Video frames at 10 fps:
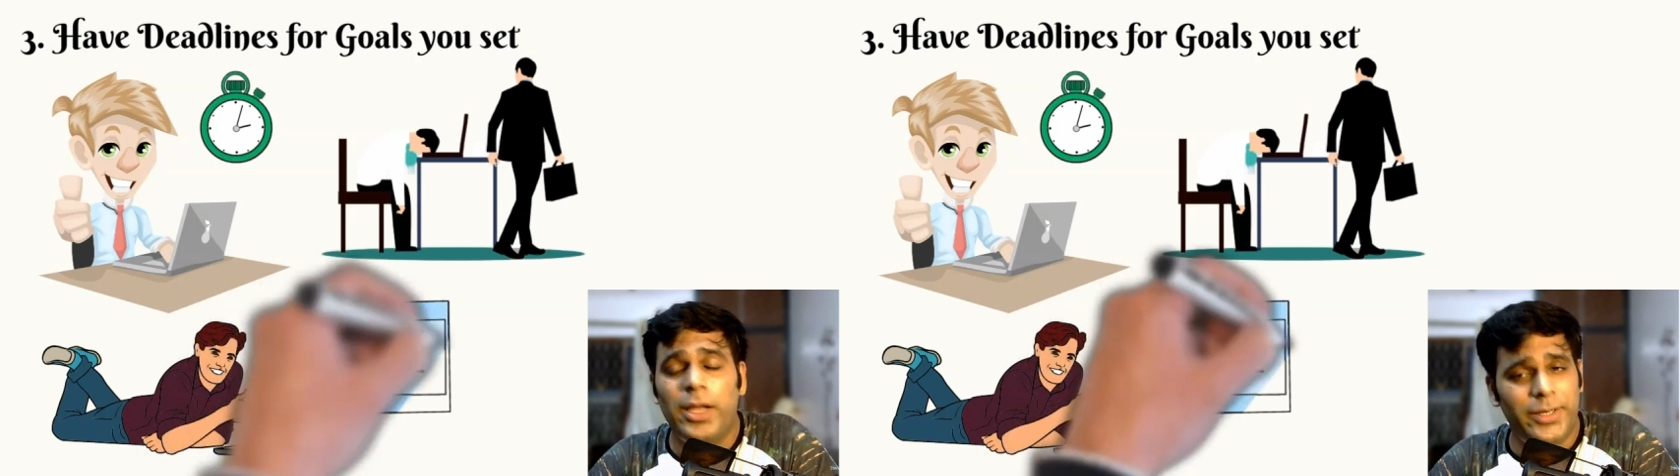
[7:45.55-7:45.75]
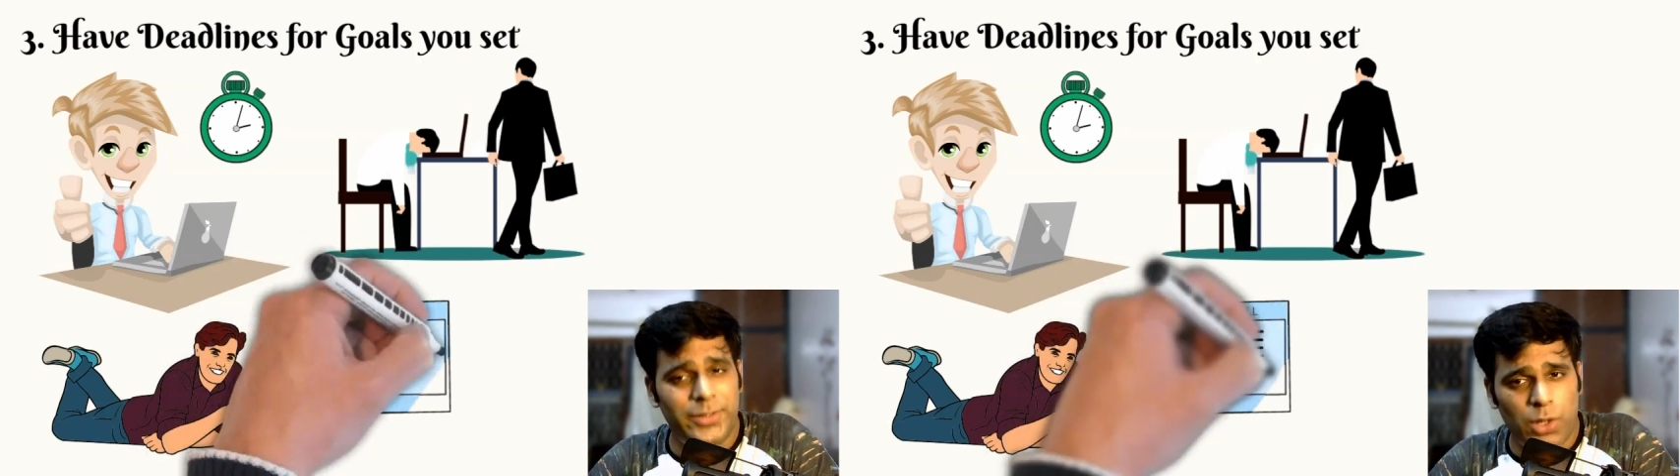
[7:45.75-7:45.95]

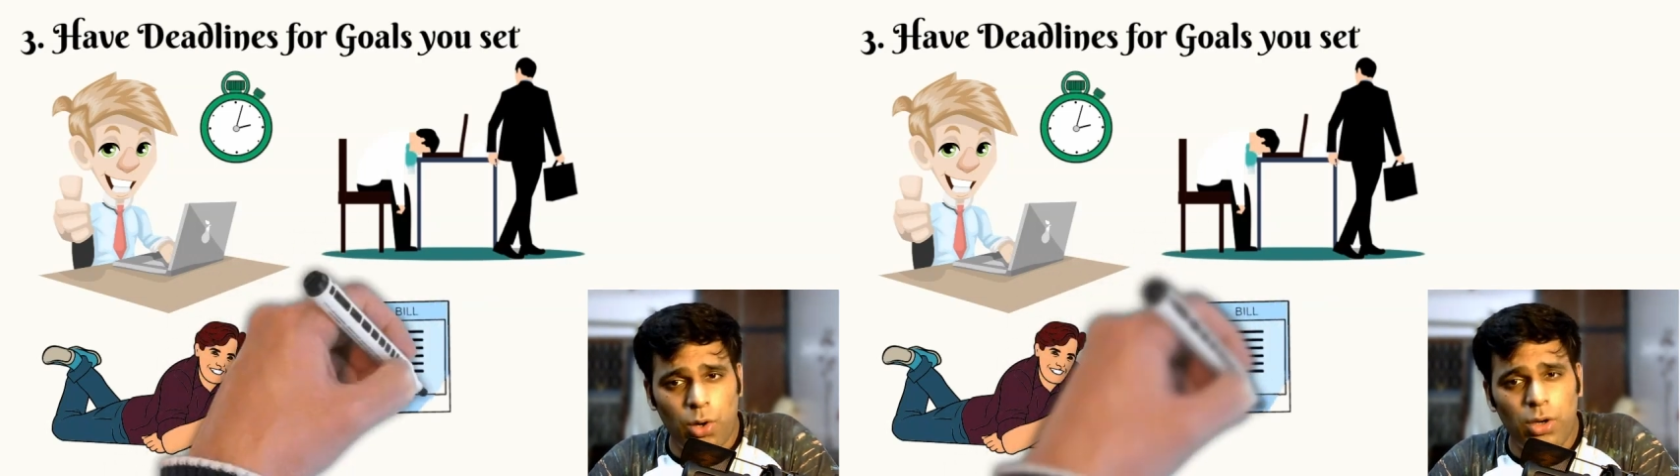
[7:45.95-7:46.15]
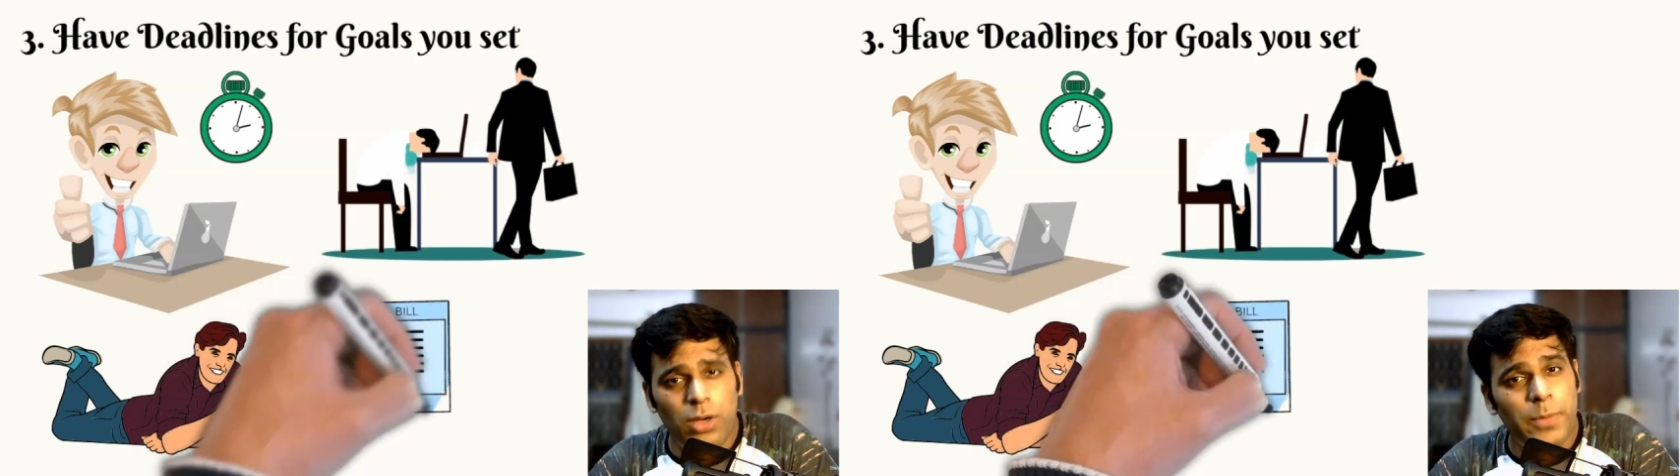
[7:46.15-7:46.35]
It is
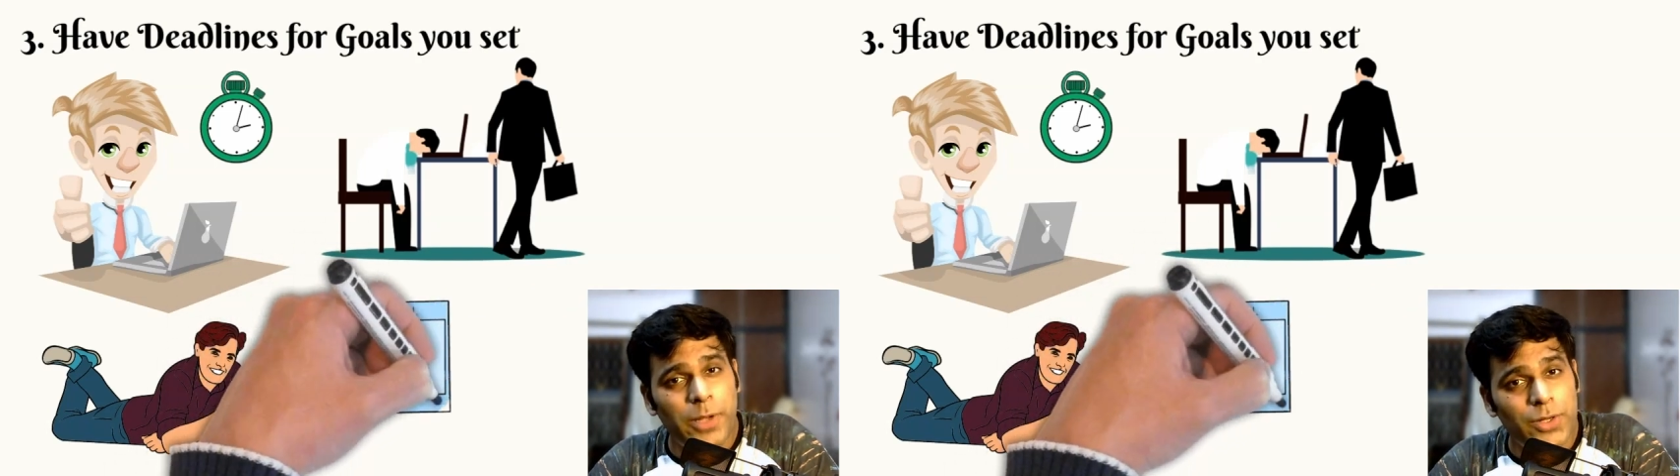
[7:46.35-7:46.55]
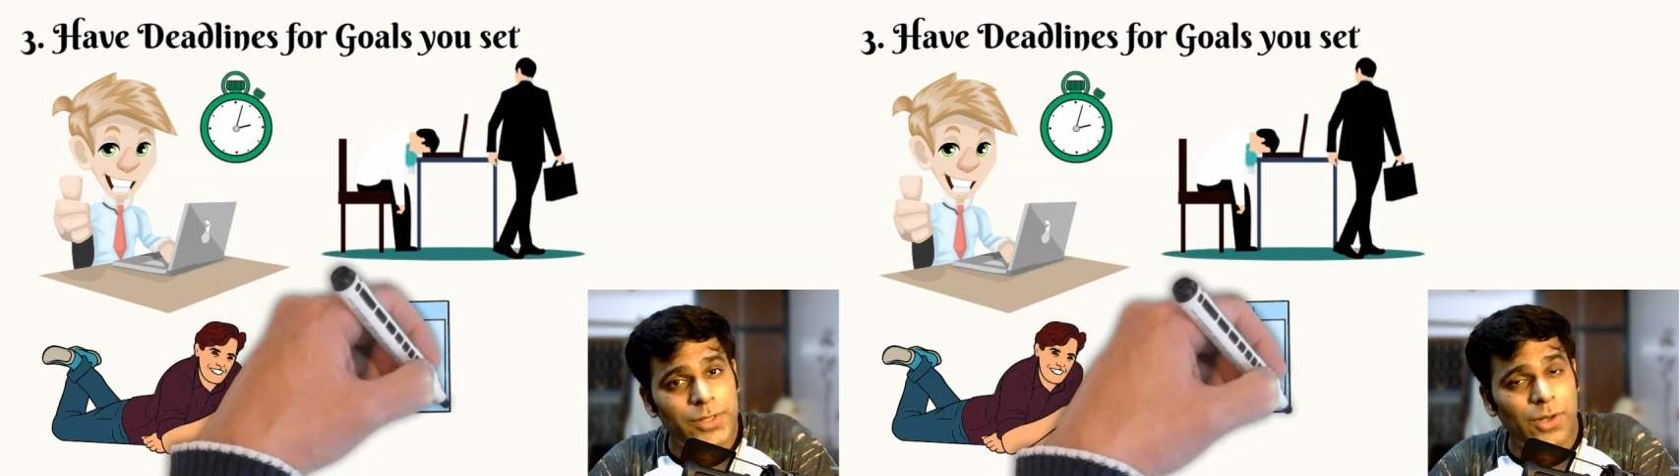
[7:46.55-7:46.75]
all
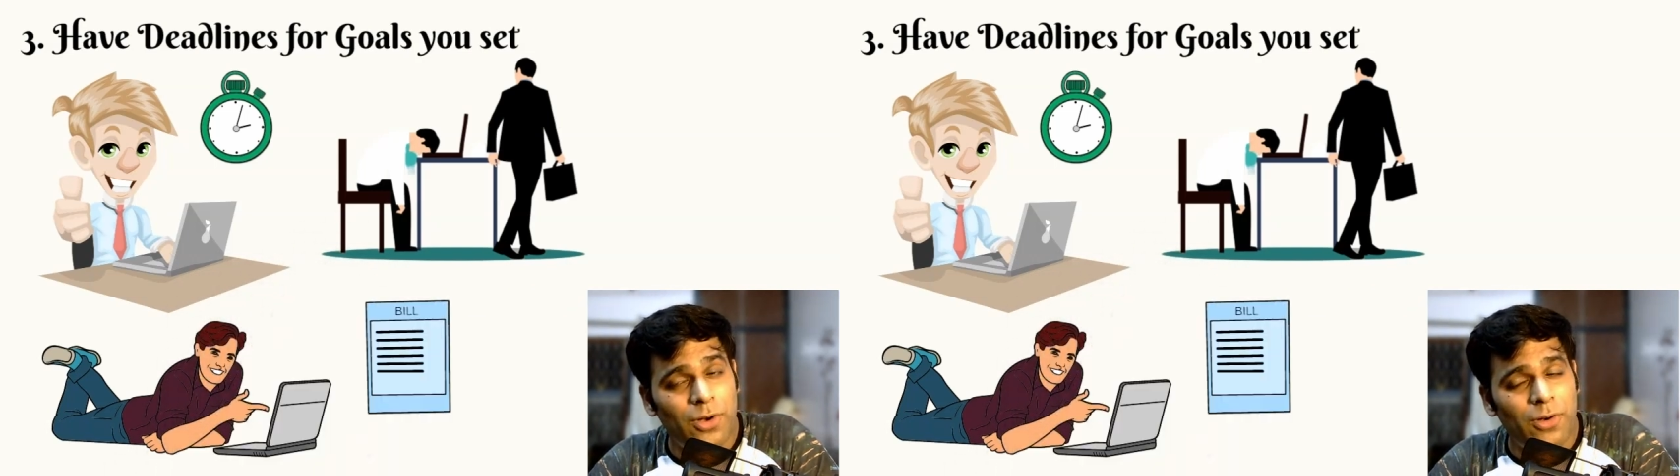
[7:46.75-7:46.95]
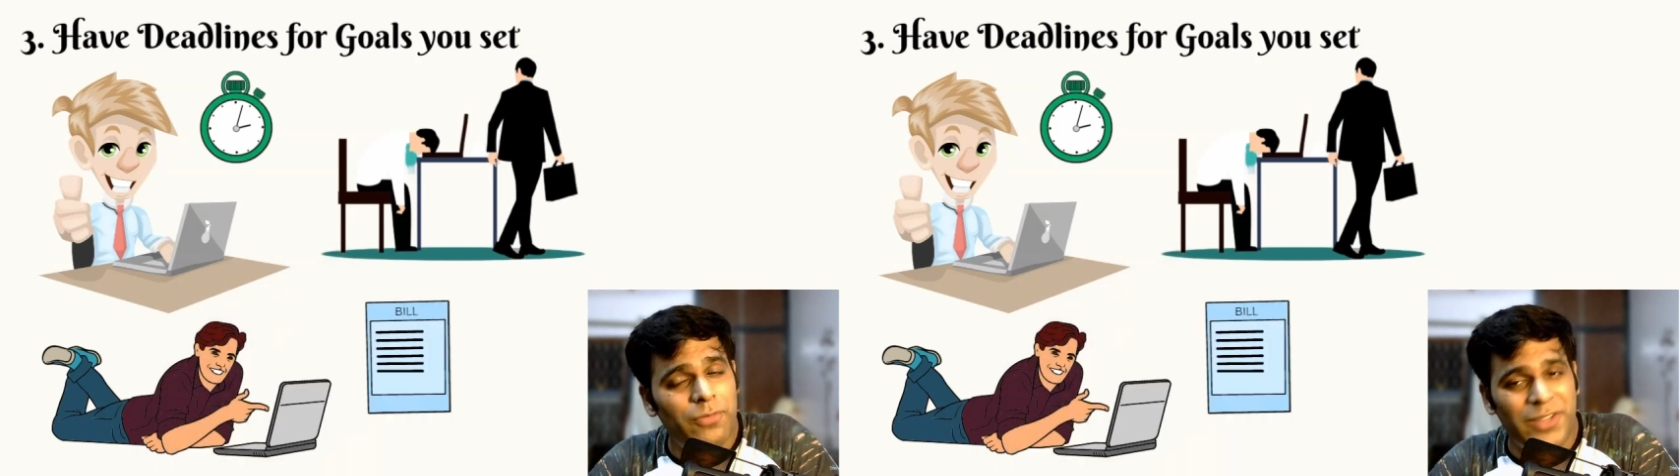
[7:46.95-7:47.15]
because
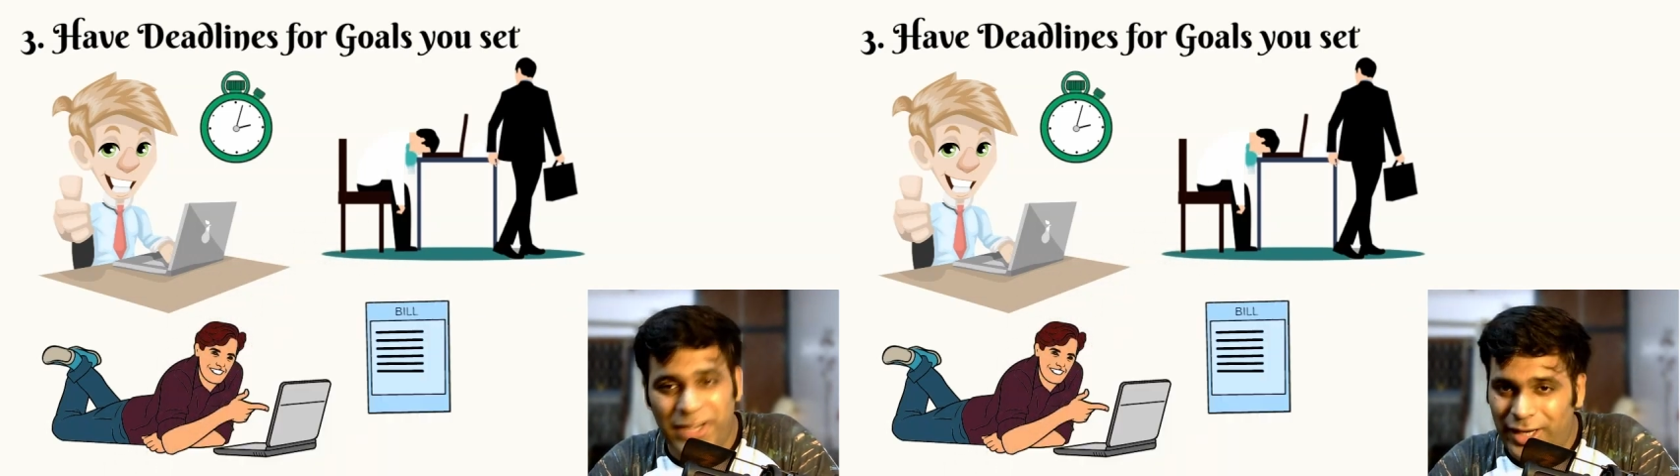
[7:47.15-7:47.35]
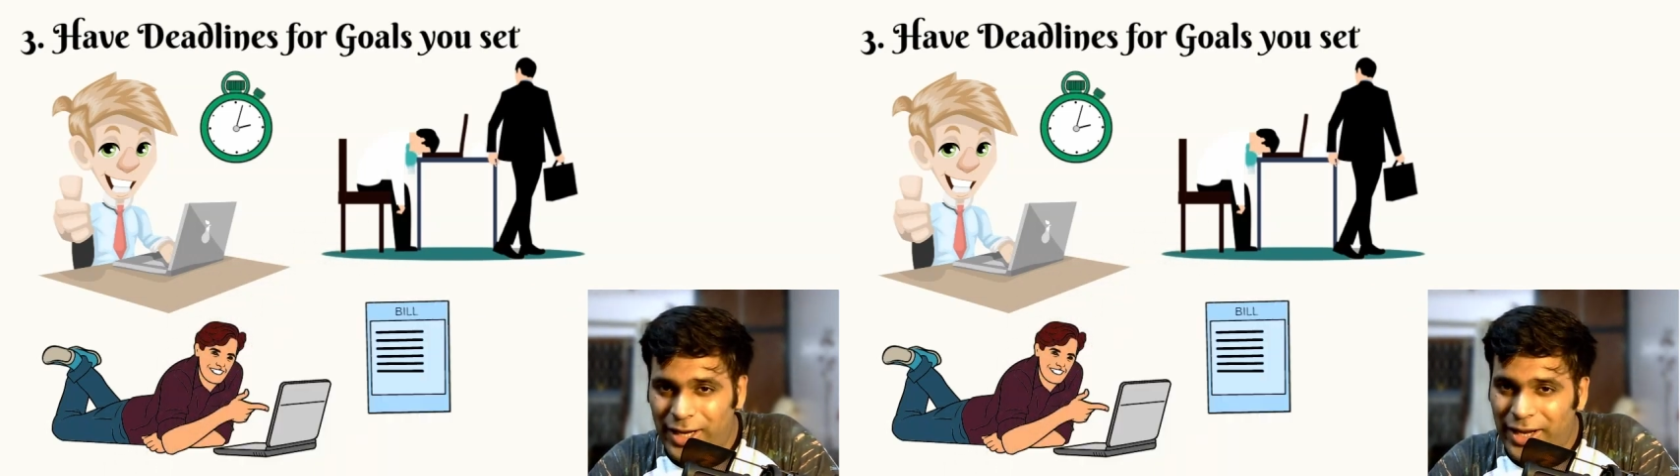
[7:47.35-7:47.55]
of the
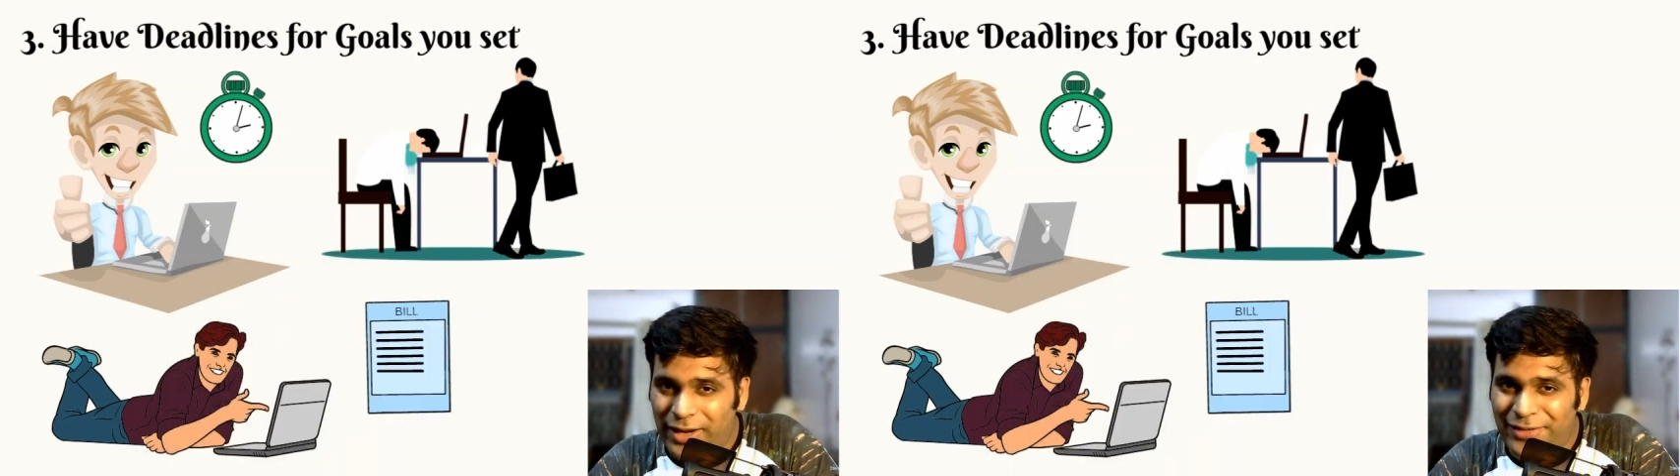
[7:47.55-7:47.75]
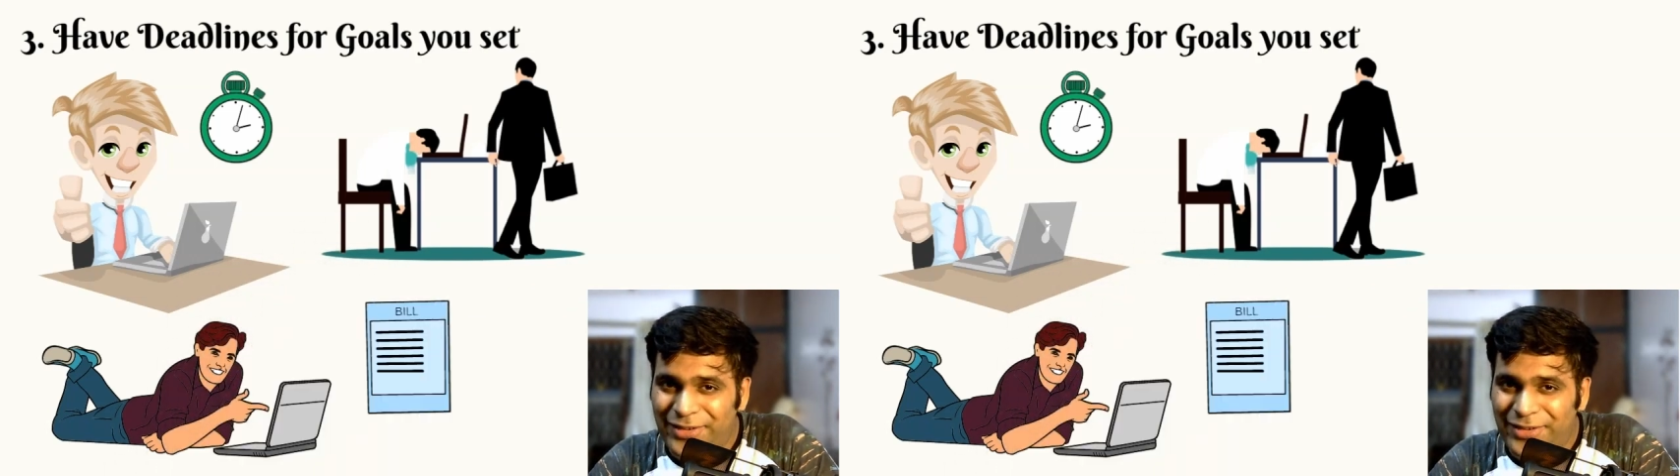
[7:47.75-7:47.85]
deadline.